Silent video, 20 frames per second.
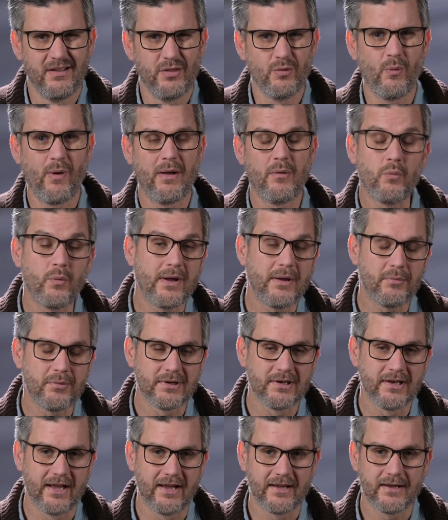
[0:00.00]
the way we
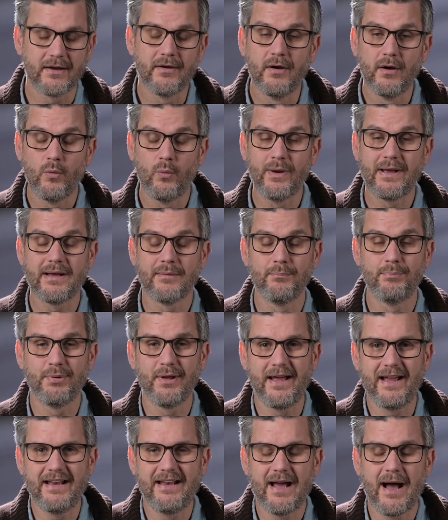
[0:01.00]
would like. We
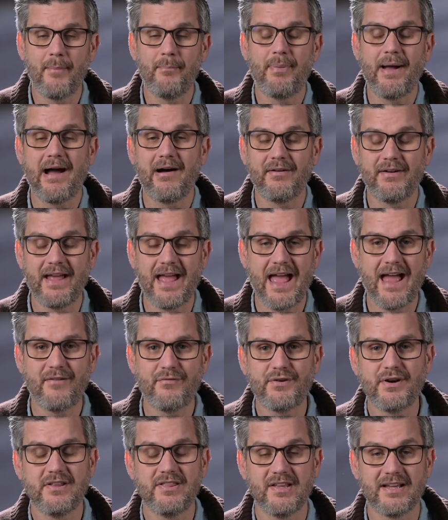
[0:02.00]
complain about
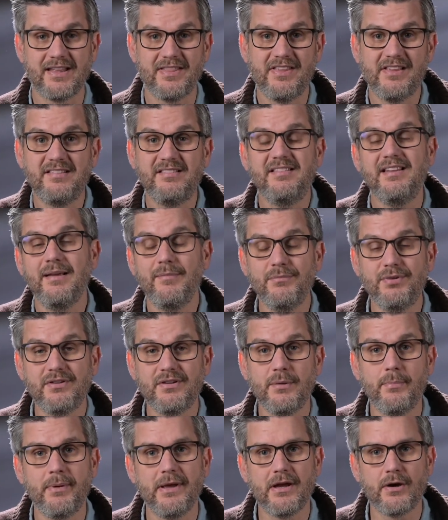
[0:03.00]
everything, and this seems
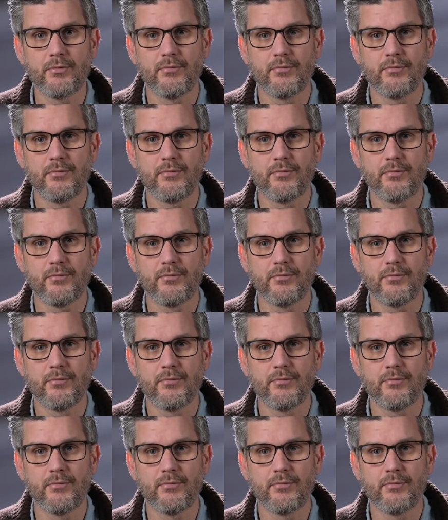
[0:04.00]
to be